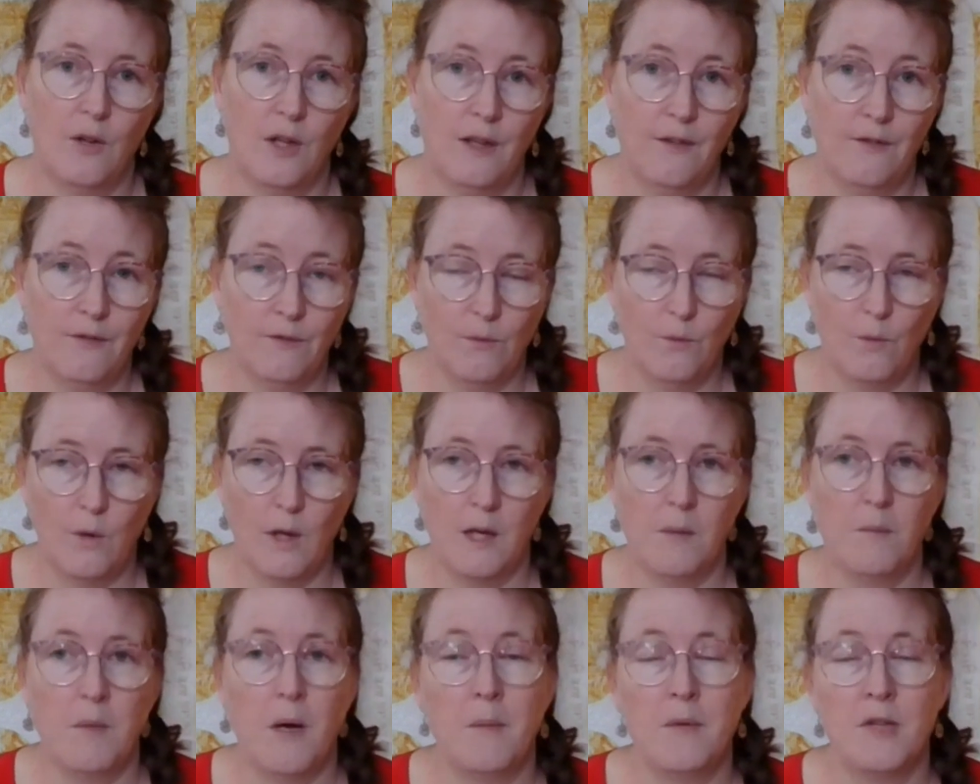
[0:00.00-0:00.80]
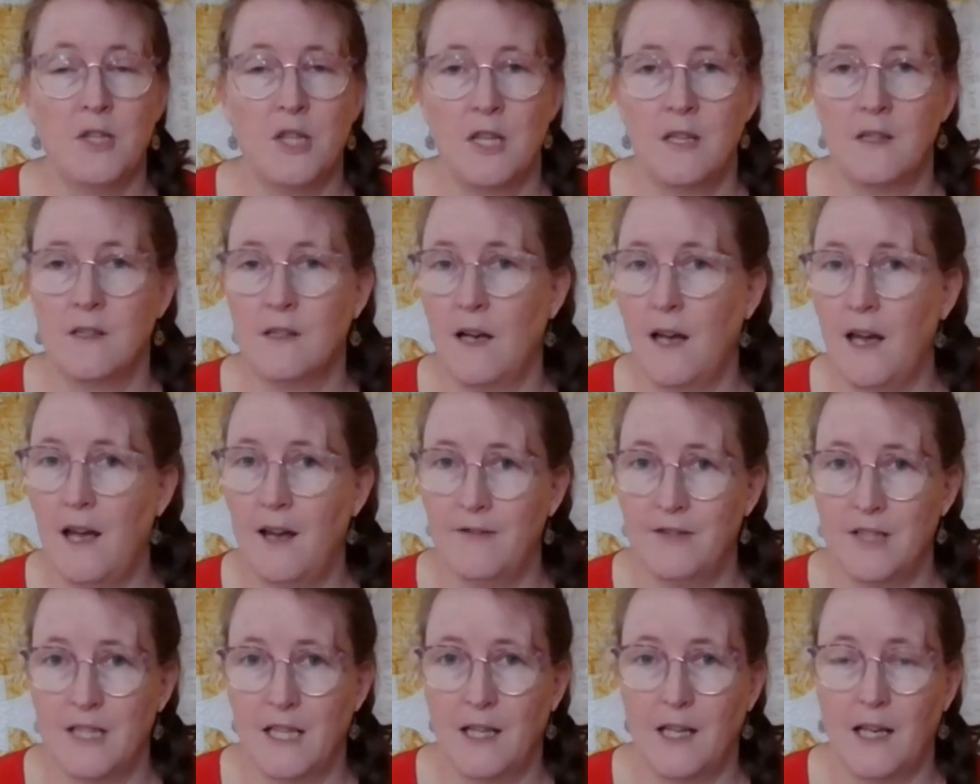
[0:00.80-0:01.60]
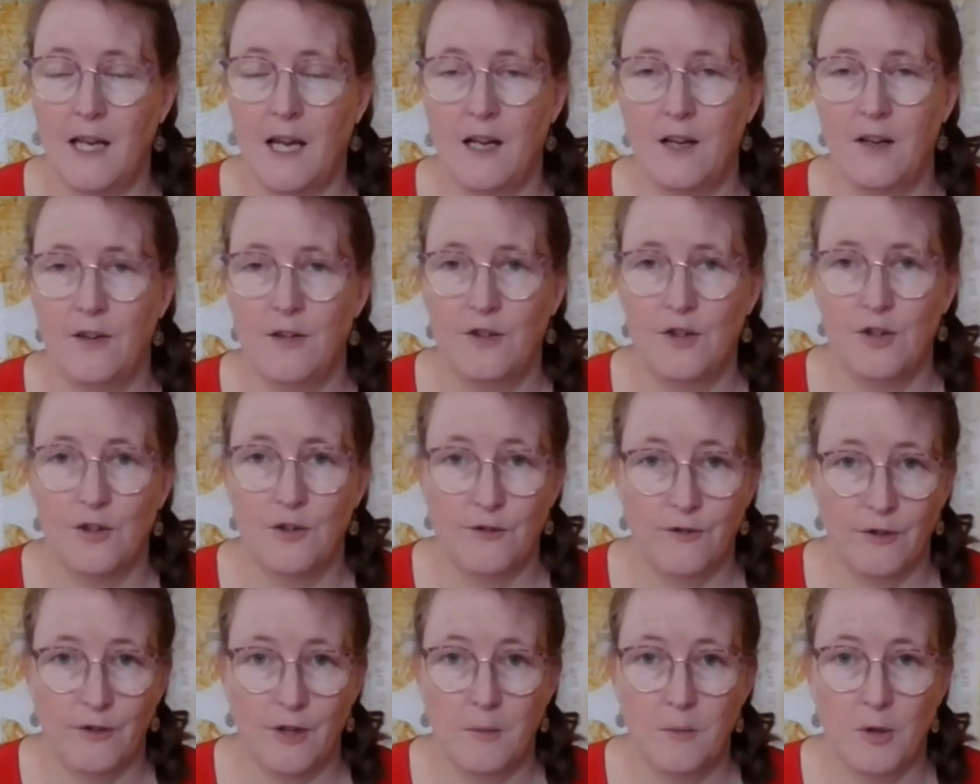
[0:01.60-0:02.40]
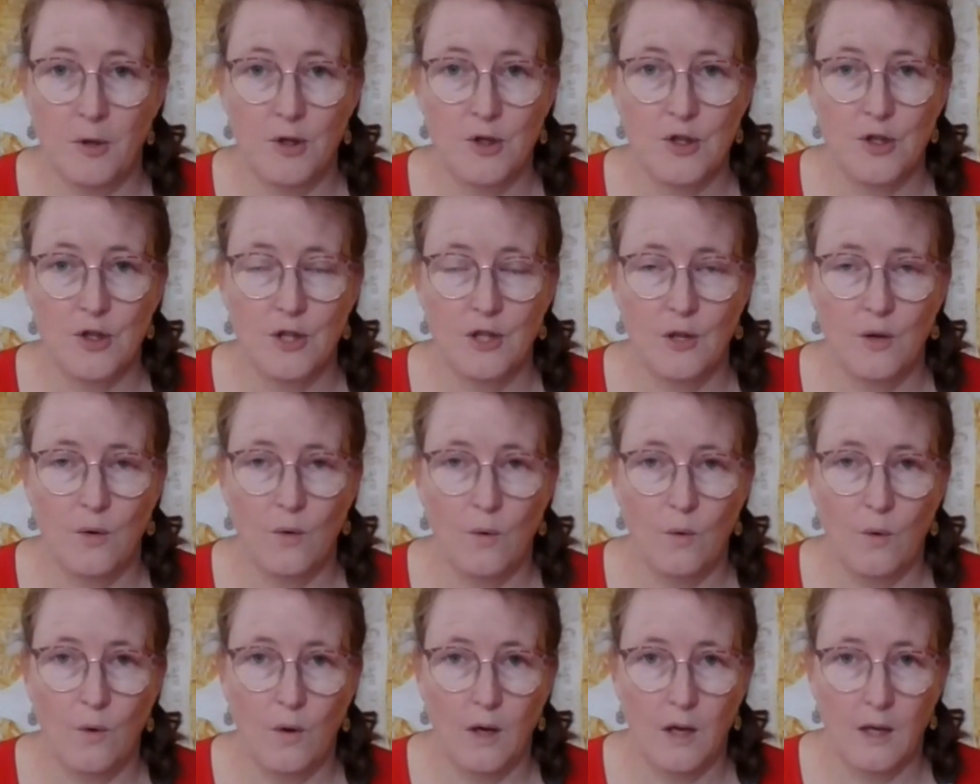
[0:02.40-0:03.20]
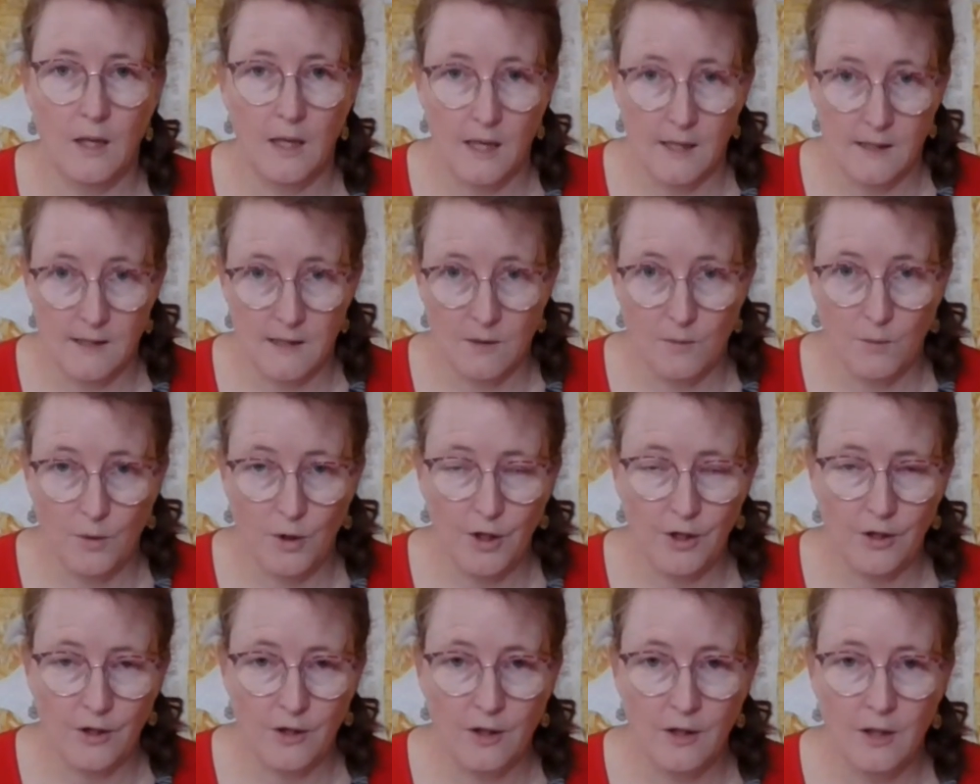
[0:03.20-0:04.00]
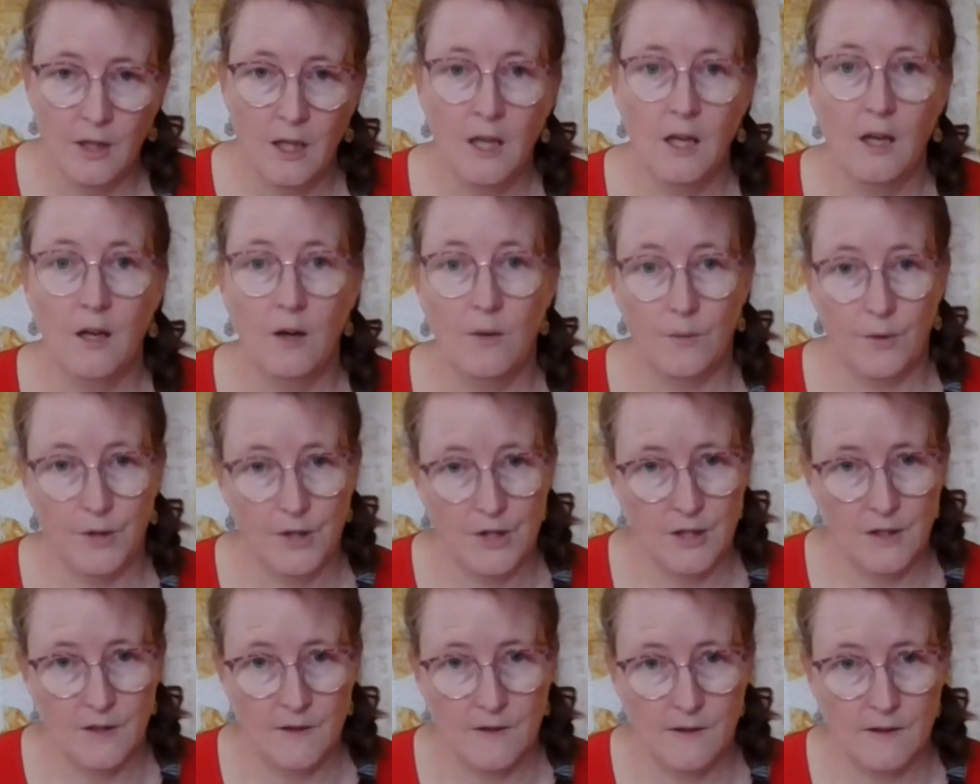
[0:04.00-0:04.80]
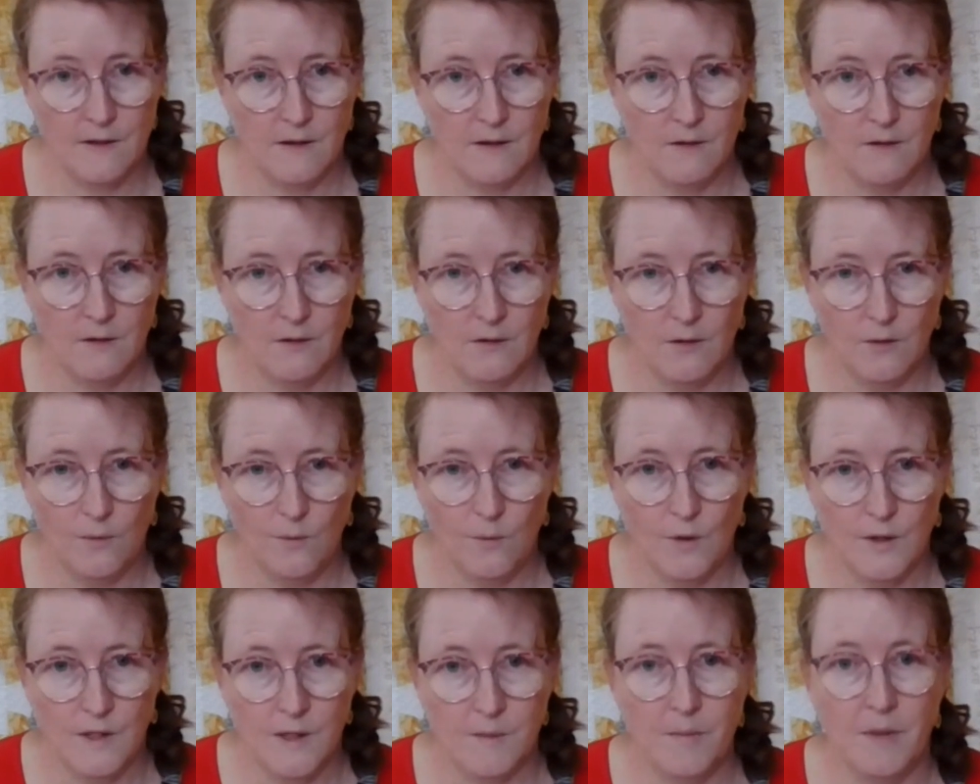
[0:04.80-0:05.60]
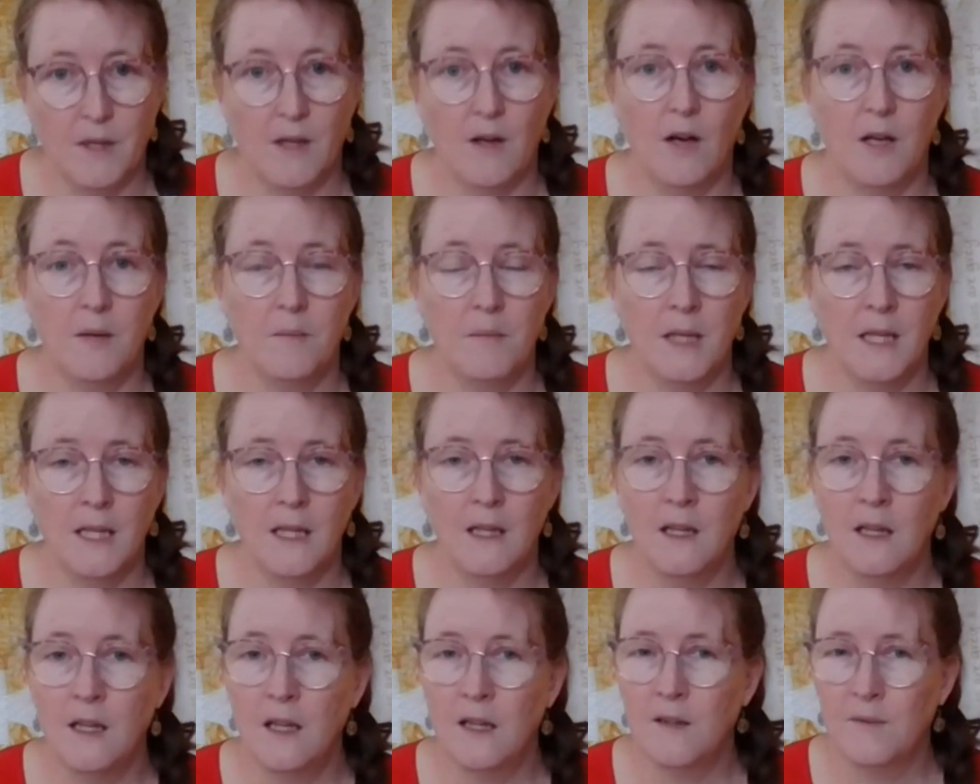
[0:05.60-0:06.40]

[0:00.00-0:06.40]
If one of my machines I have dedicated to free motion or custom work, which is what's behind me.